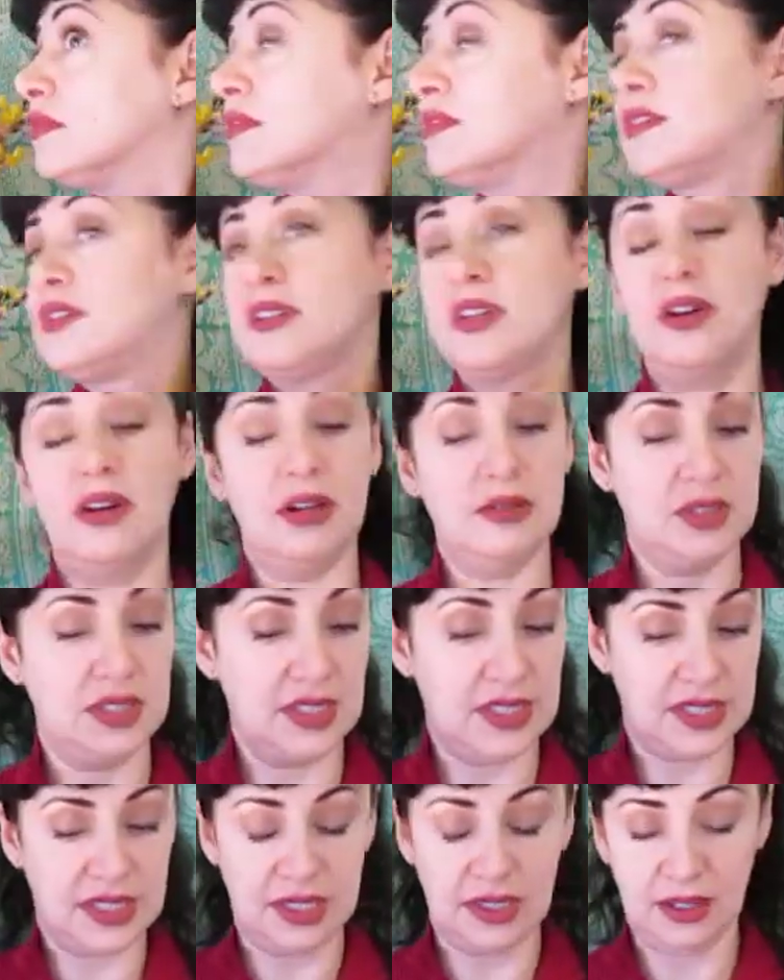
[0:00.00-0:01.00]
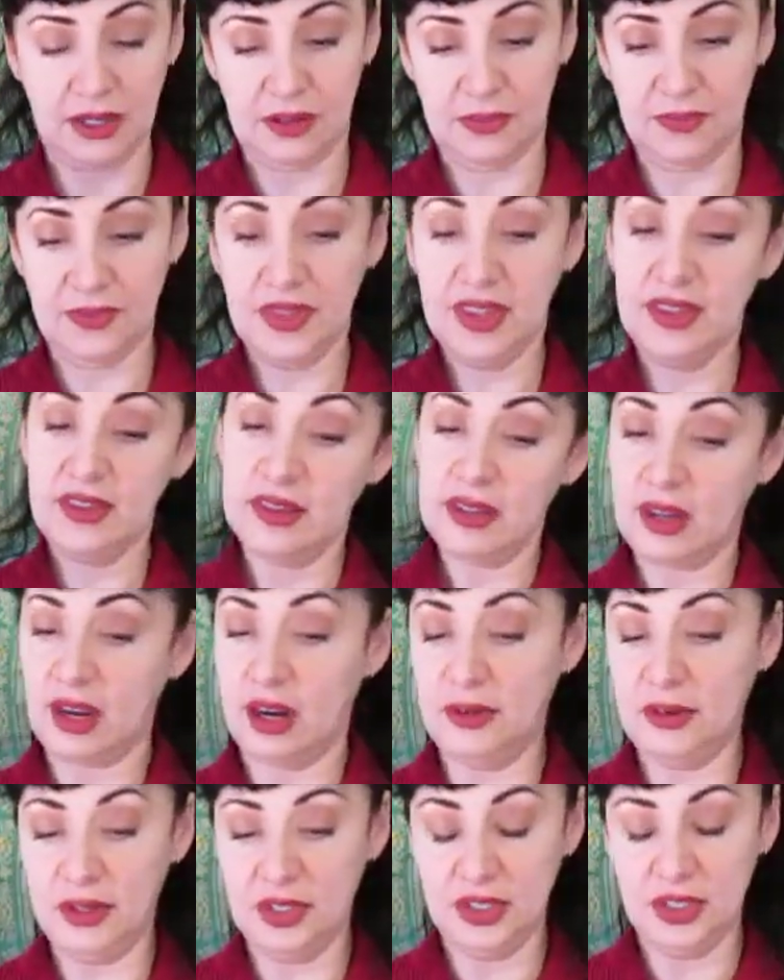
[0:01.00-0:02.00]
So I'm just, I
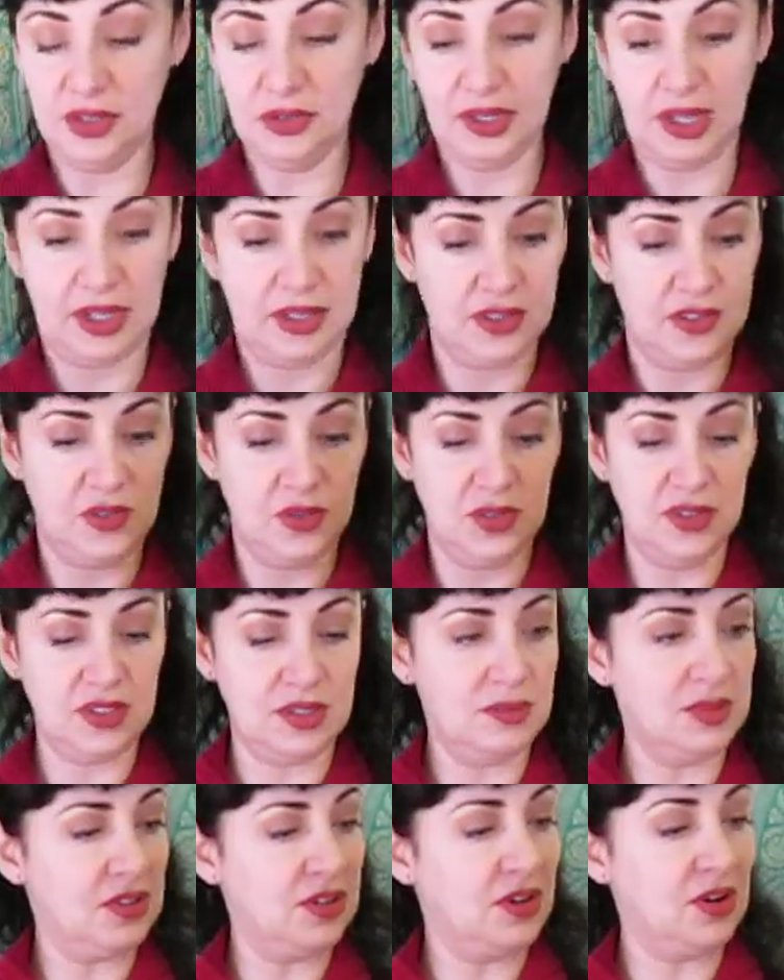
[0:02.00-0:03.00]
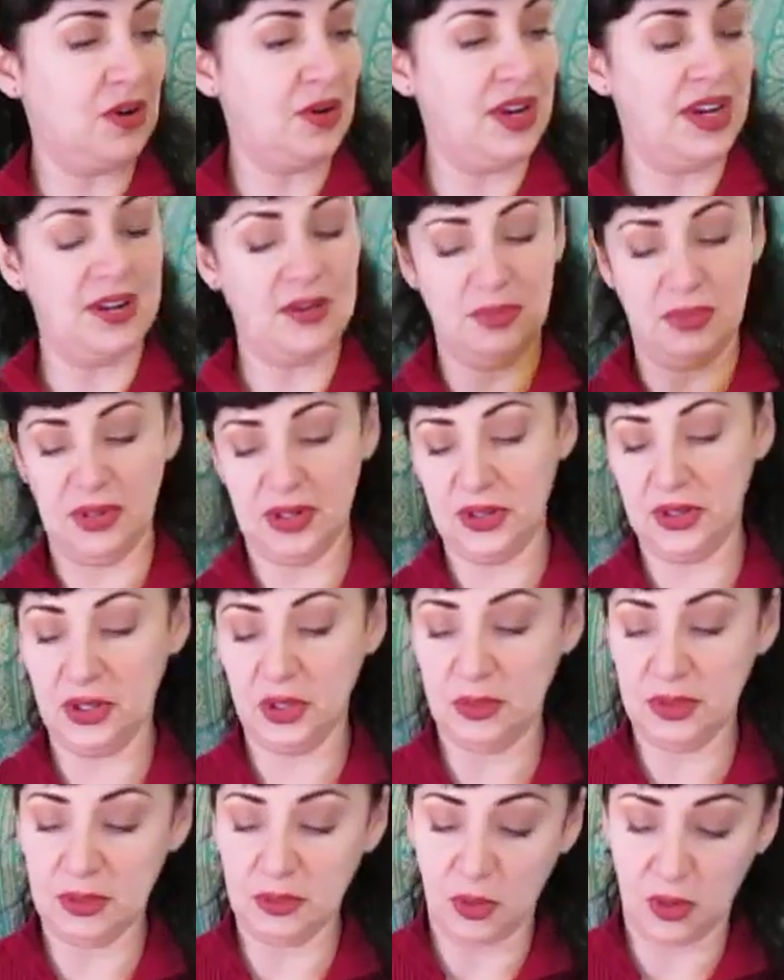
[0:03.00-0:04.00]
really do like this one. So I'm going to go ahead and put a
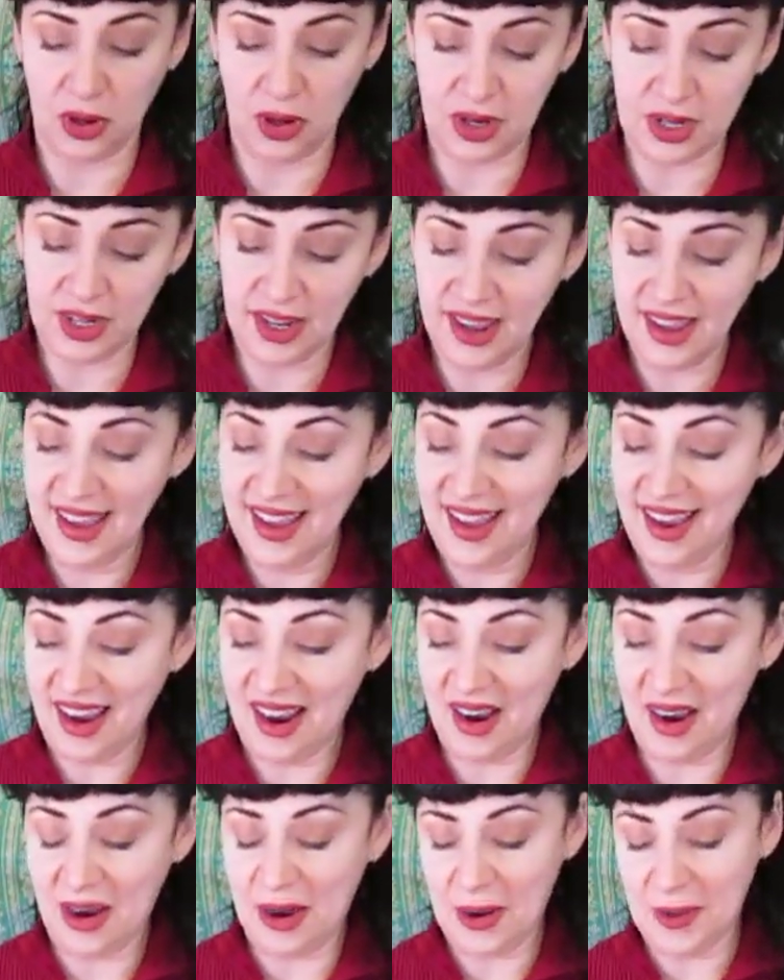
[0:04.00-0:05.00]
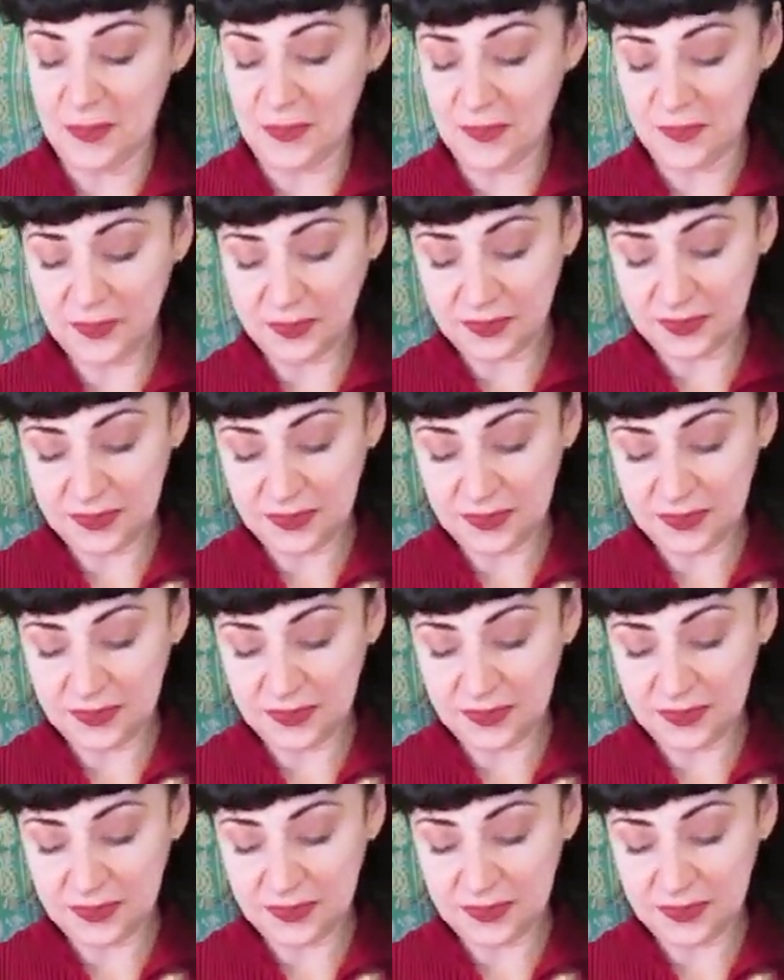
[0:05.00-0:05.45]
little bit more on.